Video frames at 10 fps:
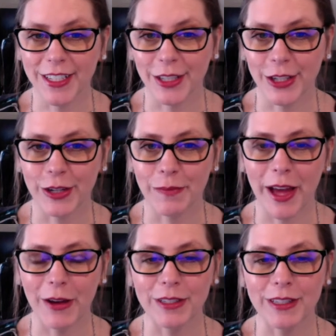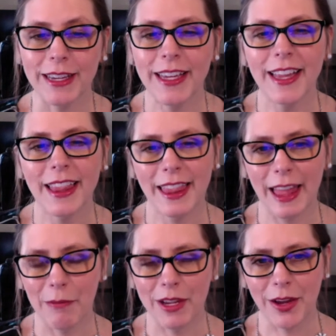to learn about, let
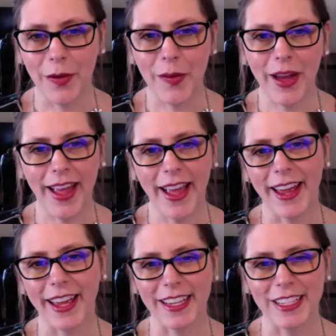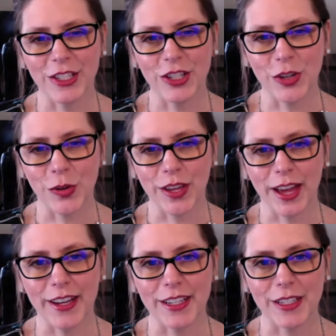me know and I can show you how
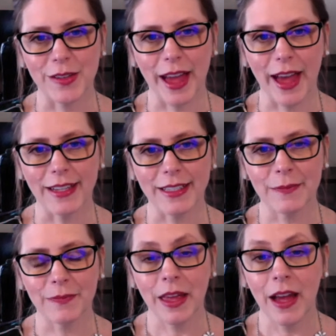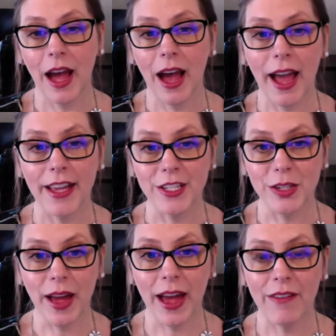to do that. I do
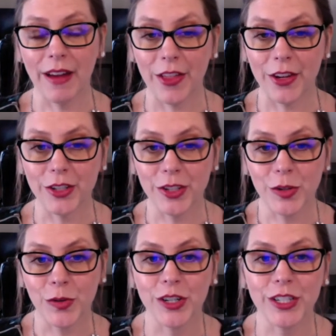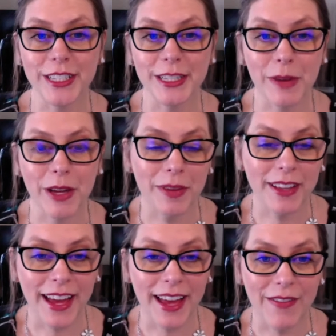have other tutorials about
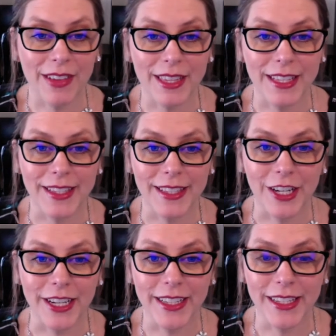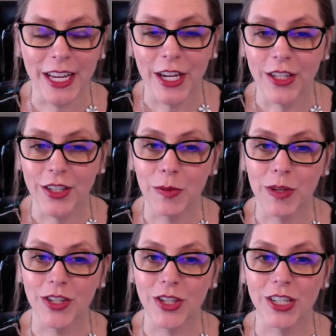BeLive in this series, so be
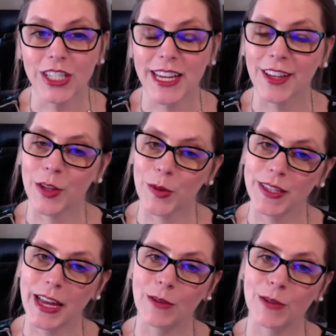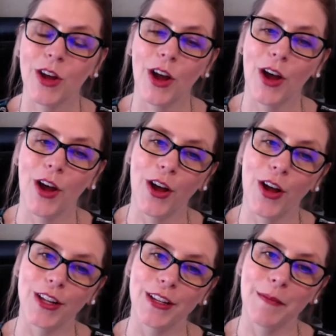sure to check those out
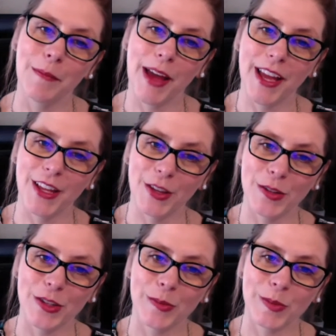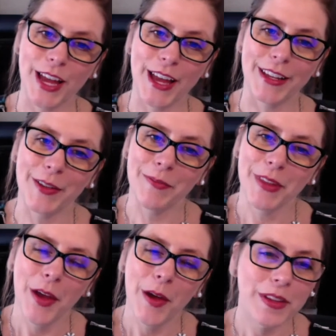on my YouTube channel.
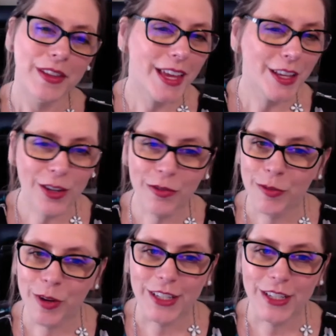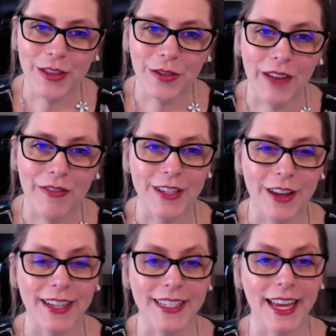Well, thank you for watching Thriving
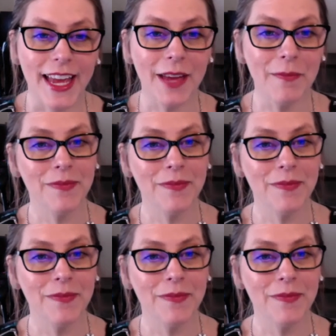Talk today.